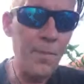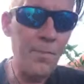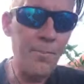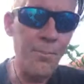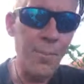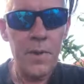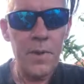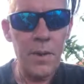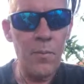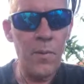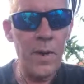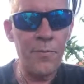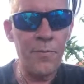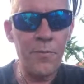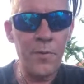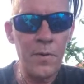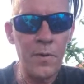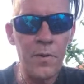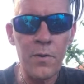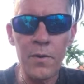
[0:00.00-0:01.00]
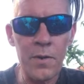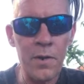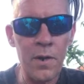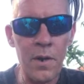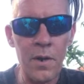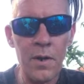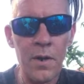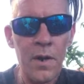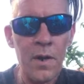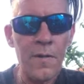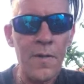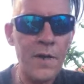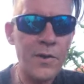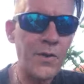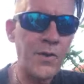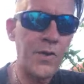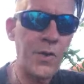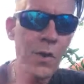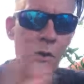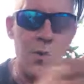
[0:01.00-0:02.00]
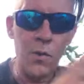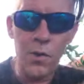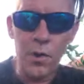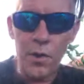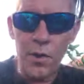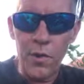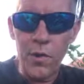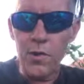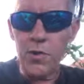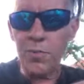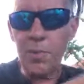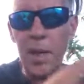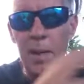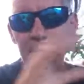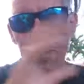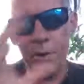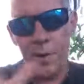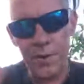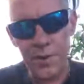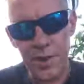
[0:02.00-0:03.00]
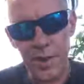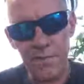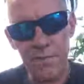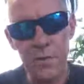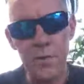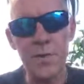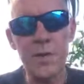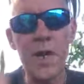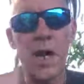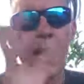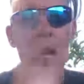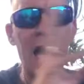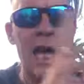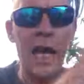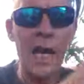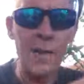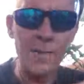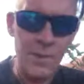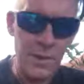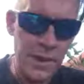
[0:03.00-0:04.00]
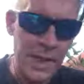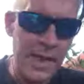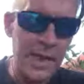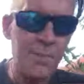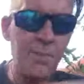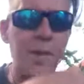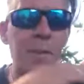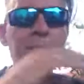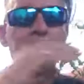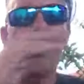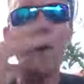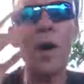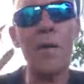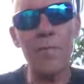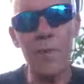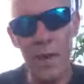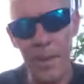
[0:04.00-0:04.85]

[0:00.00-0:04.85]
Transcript: But they went through, you know, they sold her newspaper several times, laid people off.